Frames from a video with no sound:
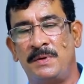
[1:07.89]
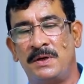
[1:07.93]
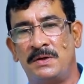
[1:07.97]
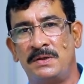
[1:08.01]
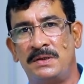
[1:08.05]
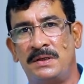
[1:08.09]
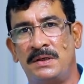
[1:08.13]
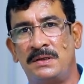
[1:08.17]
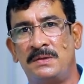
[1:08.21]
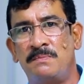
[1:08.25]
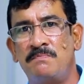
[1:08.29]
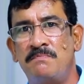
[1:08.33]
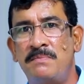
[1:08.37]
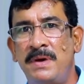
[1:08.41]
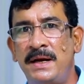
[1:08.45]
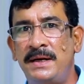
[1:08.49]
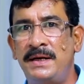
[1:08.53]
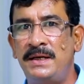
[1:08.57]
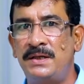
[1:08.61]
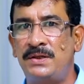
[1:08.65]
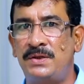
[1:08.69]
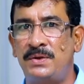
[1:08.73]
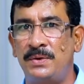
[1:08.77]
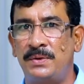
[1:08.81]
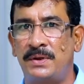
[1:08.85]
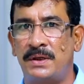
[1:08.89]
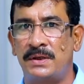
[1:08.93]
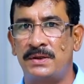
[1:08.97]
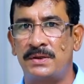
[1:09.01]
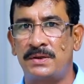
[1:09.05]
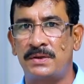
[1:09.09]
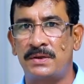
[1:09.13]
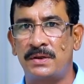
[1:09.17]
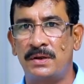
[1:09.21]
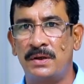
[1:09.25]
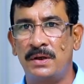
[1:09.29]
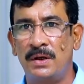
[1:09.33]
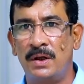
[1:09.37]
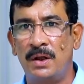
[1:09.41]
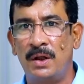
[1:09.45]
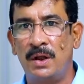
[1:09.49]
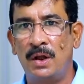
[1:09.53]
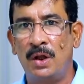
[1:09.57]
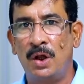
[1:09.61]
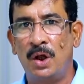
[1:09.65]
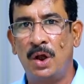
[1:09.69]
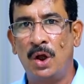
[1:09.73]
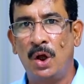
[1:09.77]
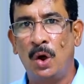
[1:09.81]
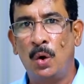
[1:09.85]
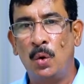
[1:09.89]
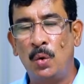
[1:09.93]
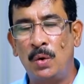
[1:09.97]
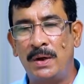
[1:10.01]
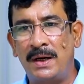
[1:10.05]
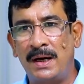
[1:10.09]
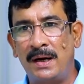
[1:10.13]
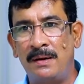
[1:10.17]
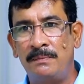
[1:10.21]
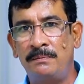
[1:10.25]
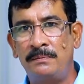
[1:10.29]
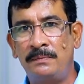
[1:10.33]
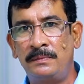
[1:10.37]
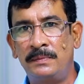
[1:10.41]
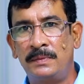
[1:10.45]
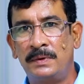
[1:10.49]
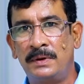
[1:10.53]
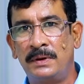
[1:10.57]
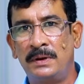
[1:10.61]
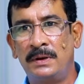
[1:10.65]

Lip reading: because there's many students who come,